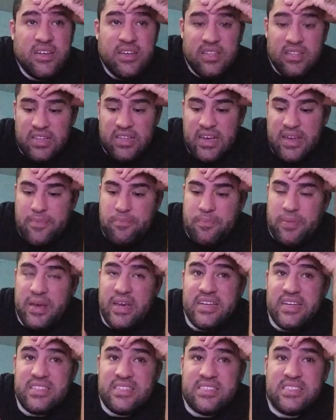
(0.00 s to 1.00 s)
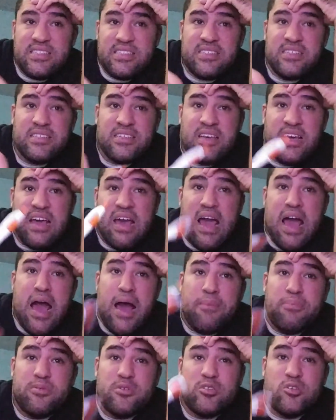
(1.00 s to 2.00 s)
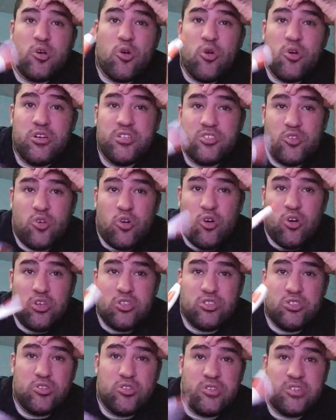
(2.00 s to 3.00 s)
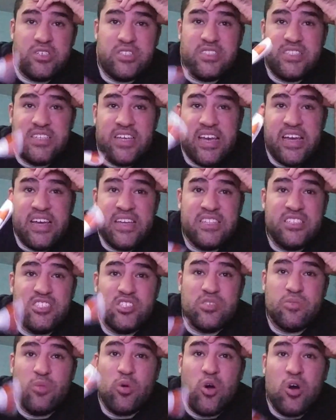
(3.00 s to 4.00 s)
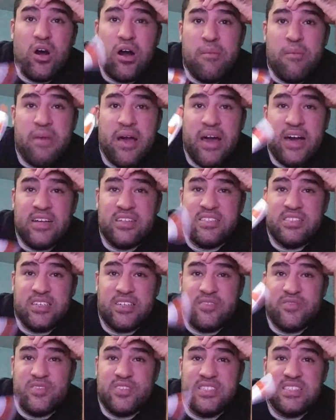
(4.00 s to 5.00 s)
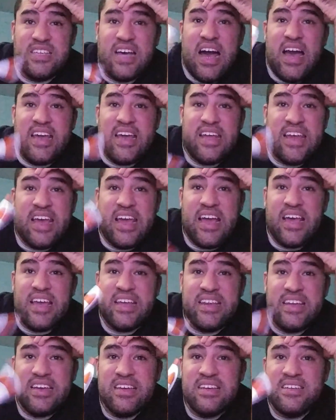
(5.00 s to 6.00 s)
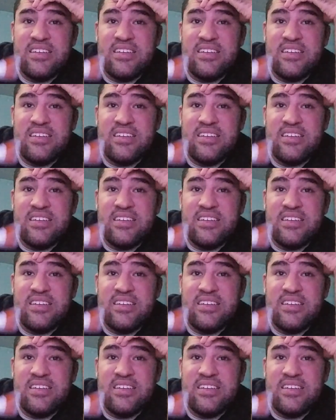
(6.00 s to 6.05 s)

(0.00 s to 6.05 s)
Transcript: Like pits, apple cores also contain small amounts of cyanide,